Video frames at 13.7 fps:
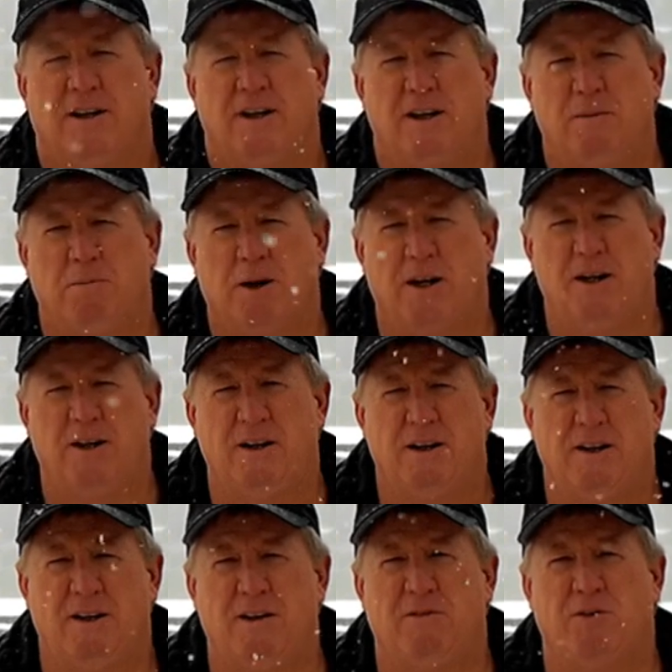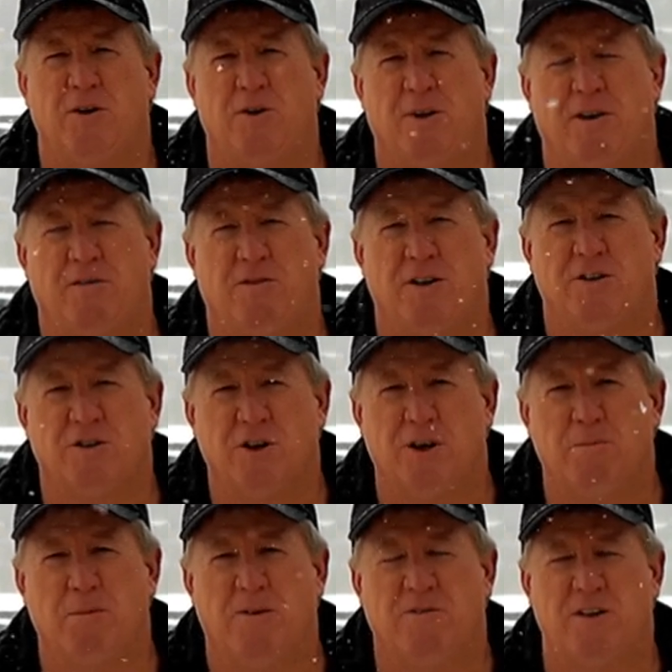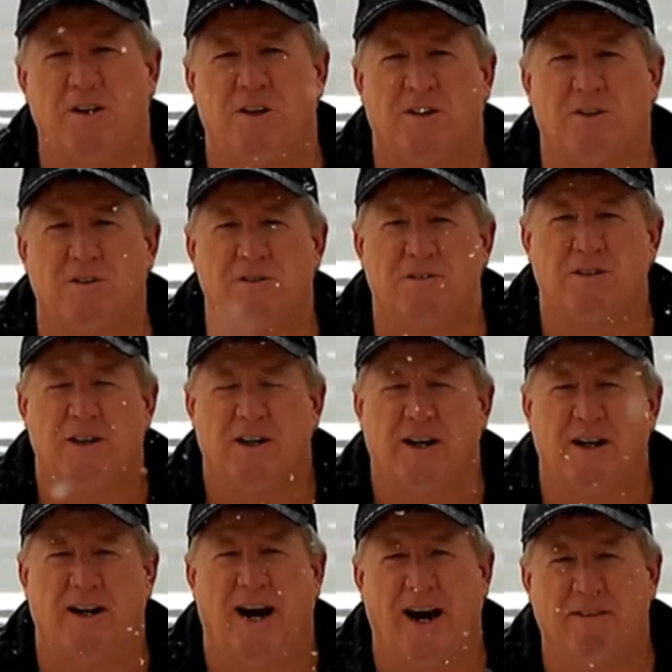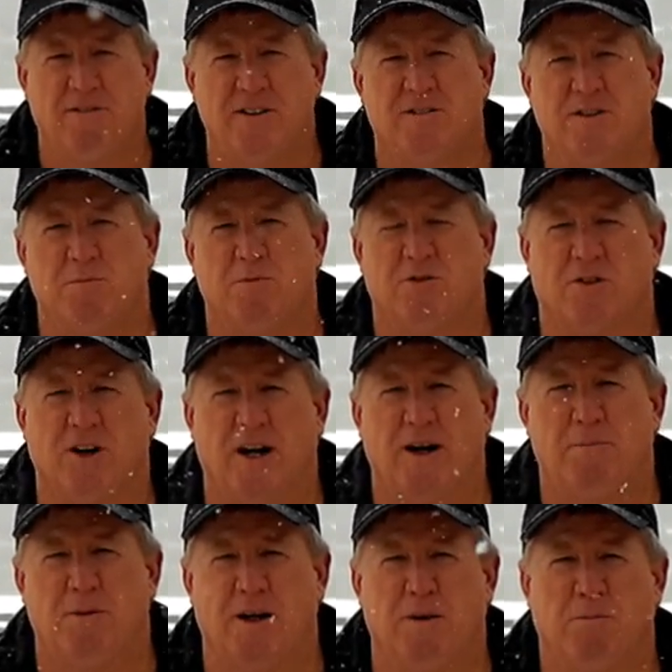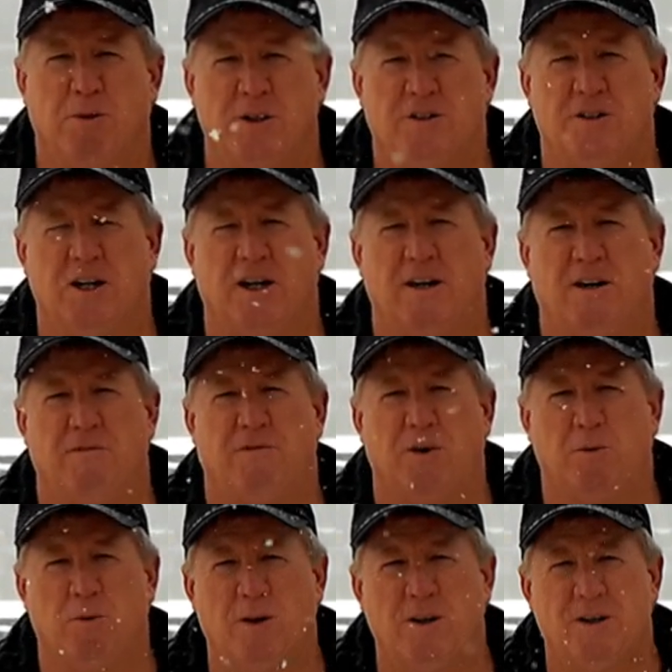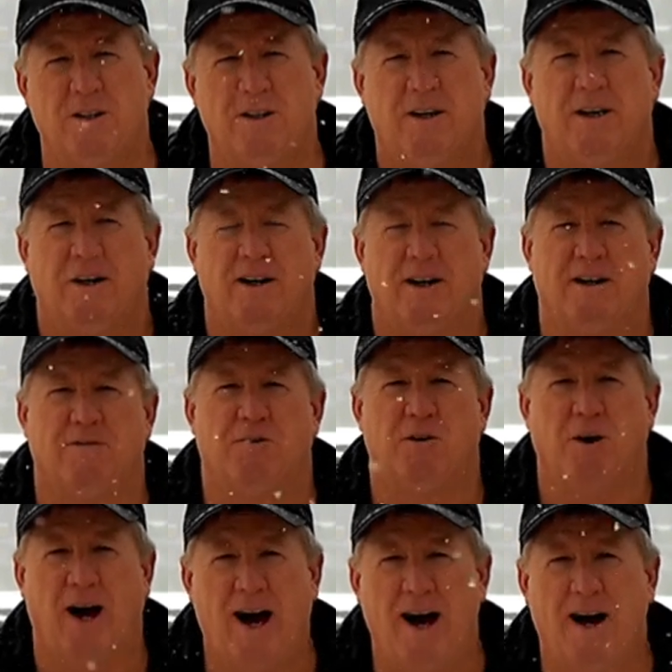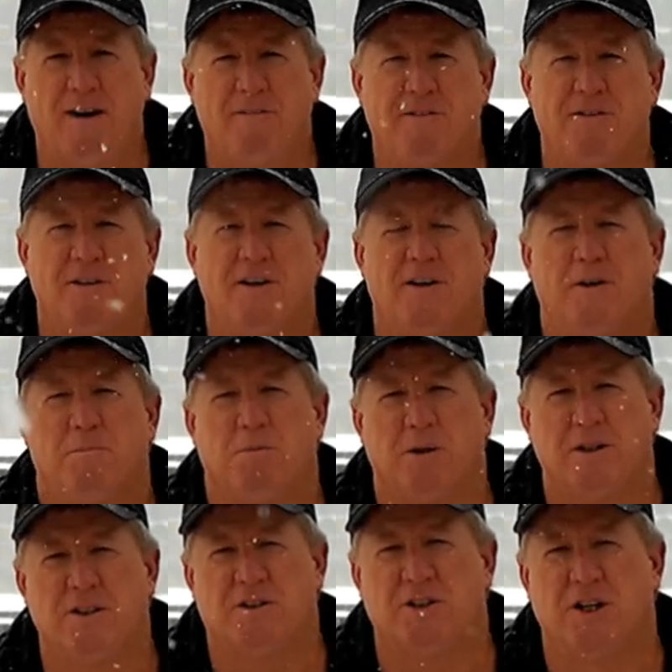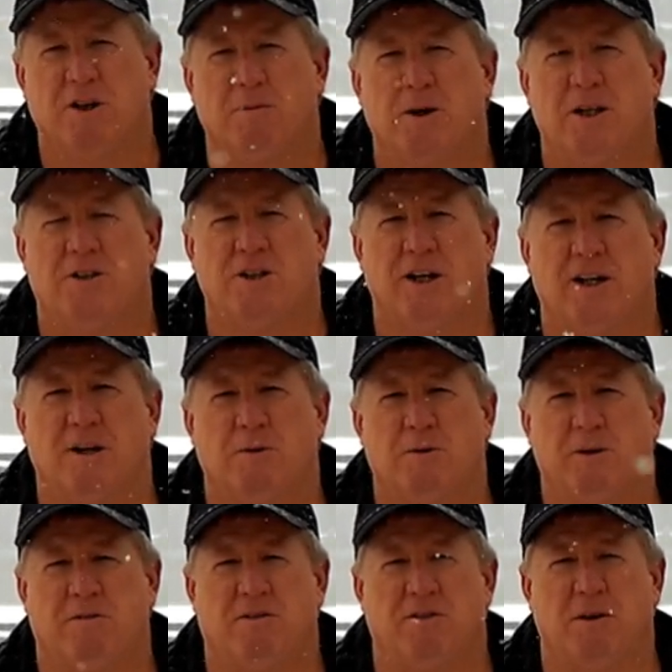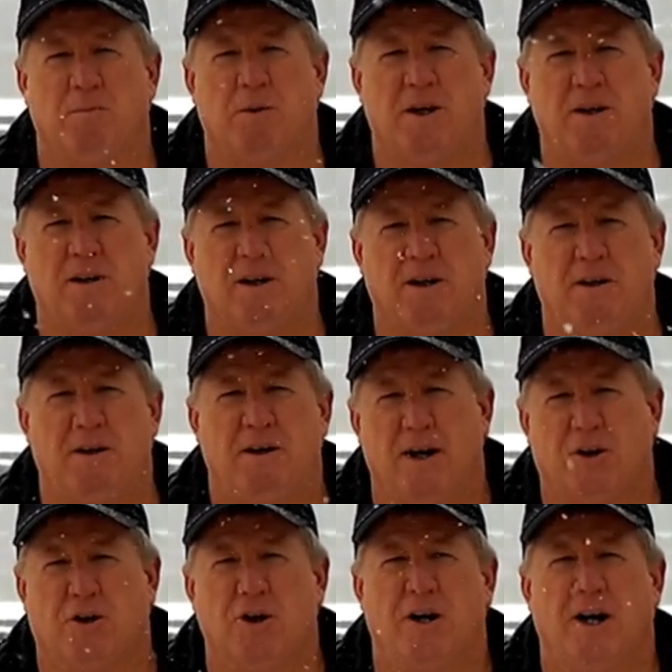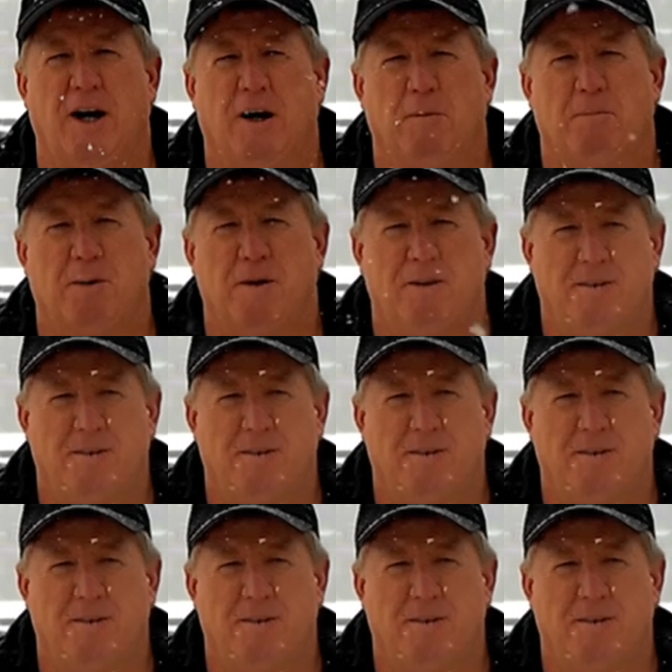anybody, any of you that have enjoyed my videos and haven't subscribed, I'd appreciate it if you would. And if you have, please share my channel with somebody that it could help.